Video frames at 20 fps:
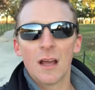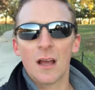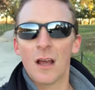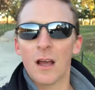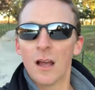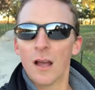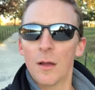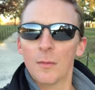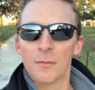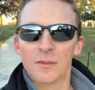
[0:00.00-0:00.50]

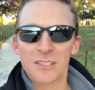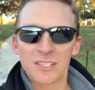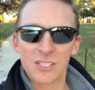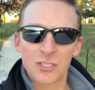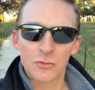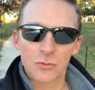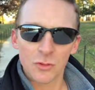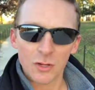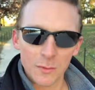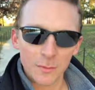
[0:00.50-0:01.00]
Uh, I'm
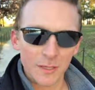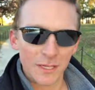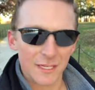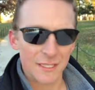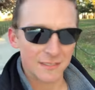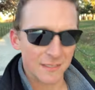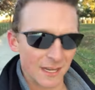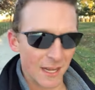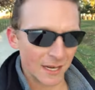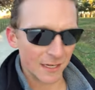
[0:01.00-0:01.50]
extremely
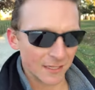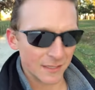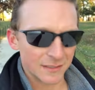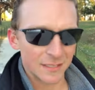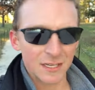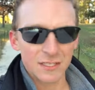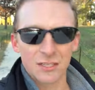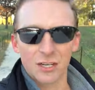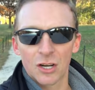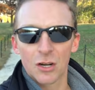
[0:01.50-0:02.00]
excited
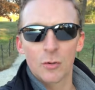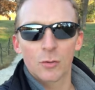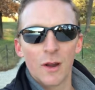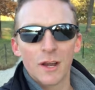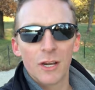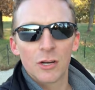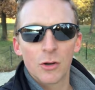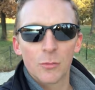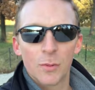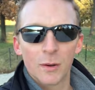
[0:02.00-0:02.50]
to teach a
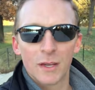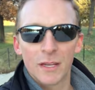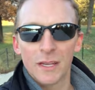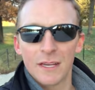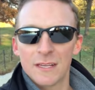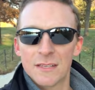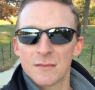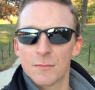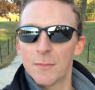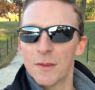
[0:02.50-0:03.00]
great group of
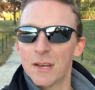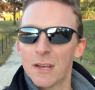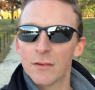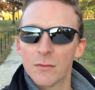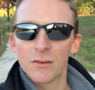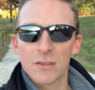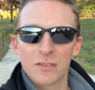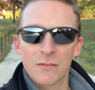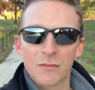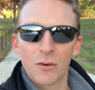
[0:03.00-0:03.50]
kids, many
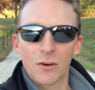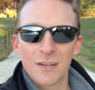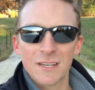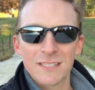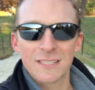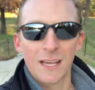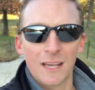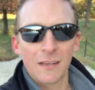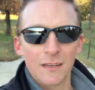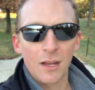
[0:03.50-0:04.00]
of which have already
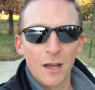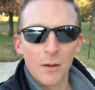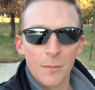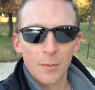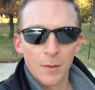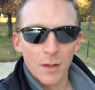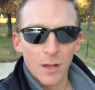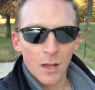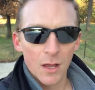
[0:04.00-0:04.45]
signed up.